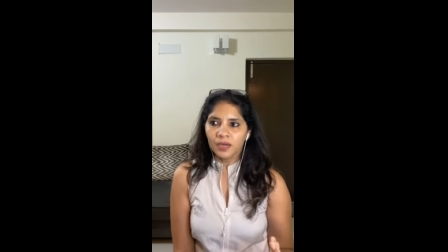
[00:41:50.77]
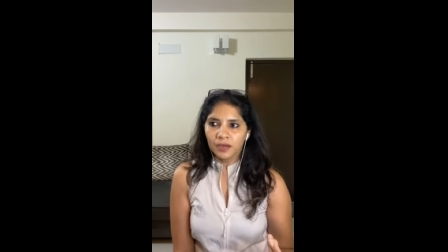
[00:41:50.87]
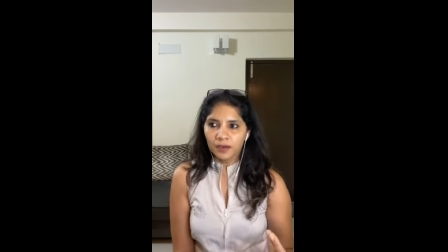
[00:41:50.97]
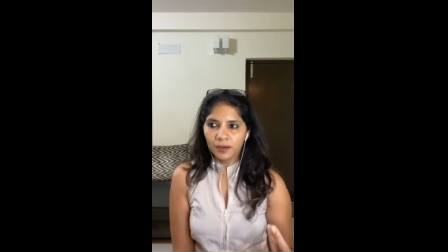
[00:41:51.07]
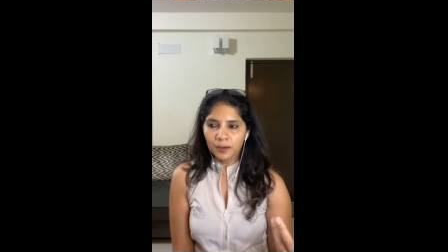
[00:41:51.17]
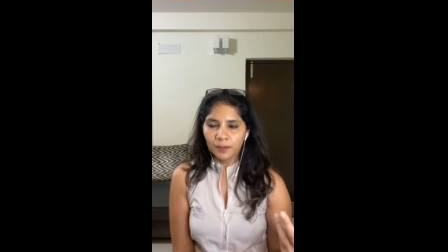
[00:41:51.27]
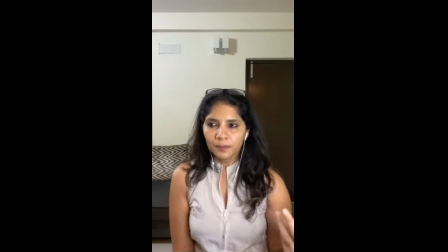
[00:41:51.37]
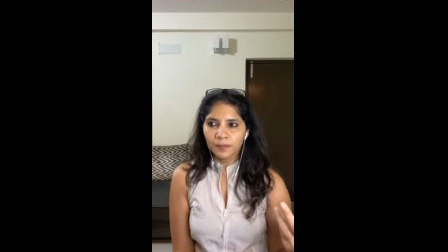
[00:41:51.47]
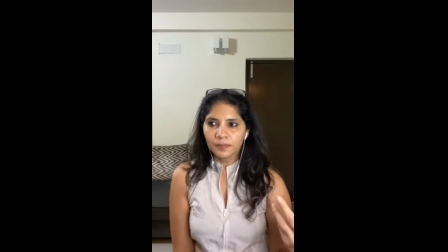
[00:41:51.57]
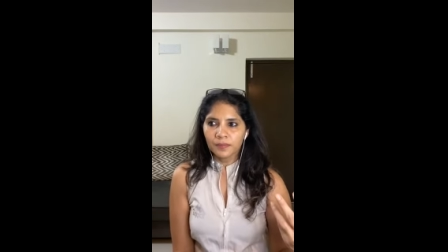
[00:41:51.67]

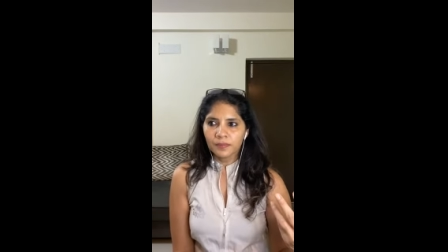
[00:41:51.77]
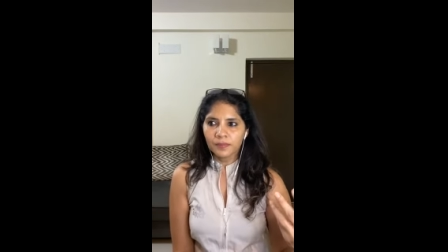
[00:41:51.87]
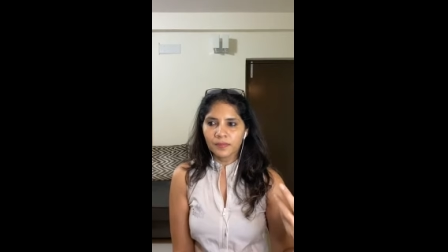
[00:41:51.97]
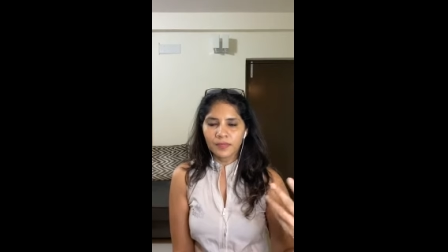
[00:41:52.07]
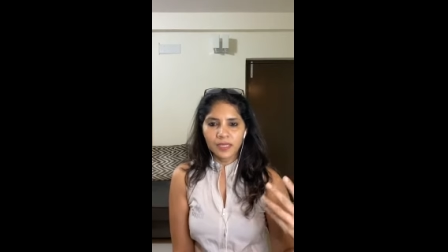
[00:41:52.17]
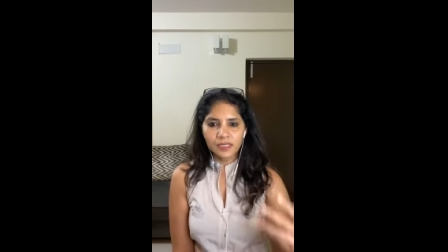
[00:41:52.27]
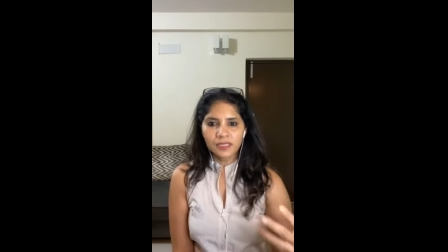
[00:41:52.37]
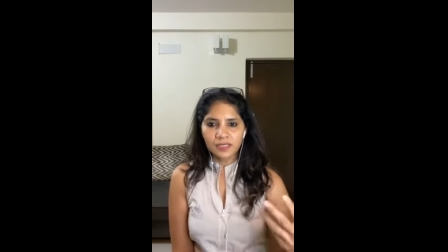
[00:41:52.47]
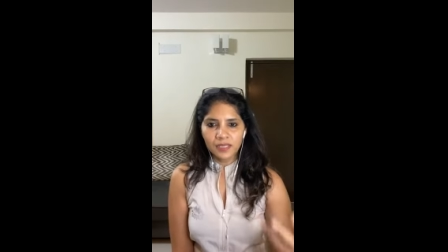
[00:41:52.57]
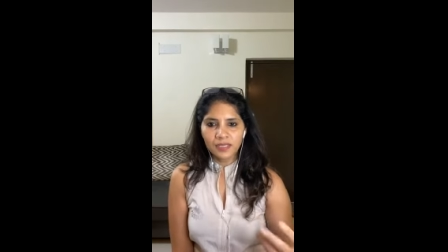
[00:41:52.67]
um
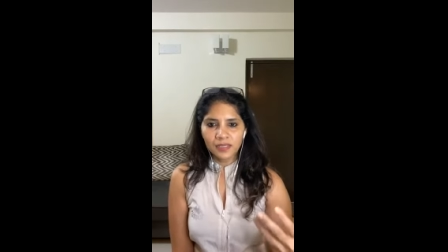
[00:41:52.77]
this there,